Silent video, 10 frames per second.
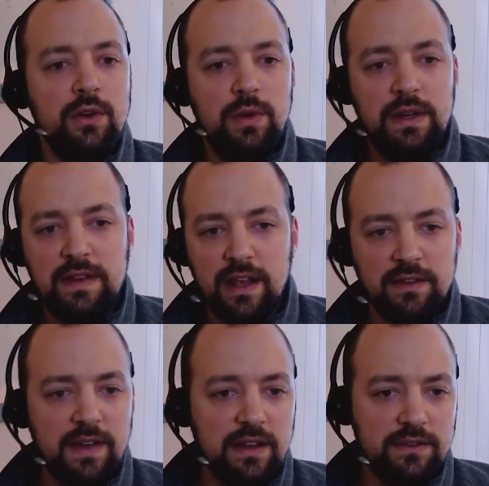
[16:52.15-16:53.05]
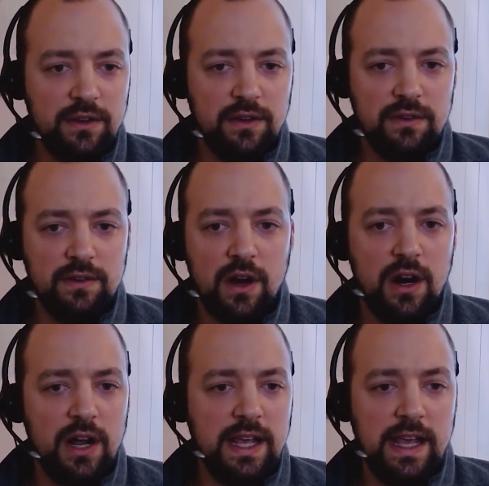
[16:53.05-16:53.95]
retail investors,
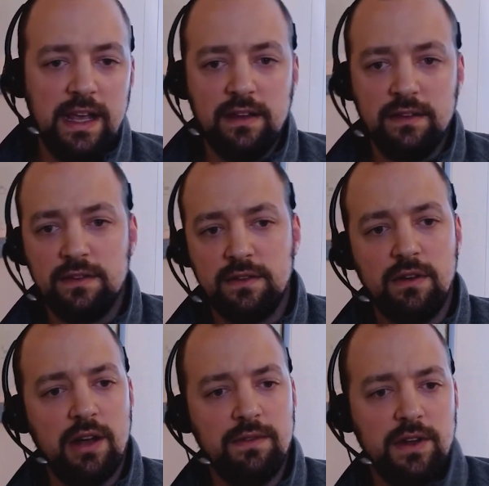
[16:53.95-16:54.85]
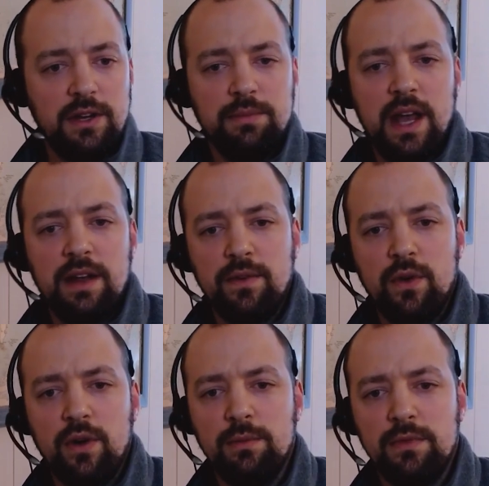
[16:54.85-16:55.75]
RIAs, crowdfunding
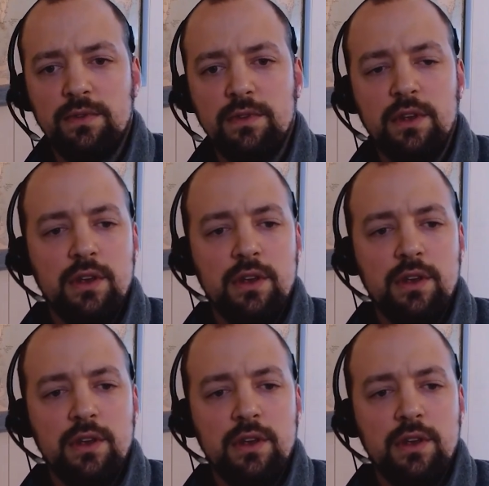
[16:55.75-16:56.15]
platforms,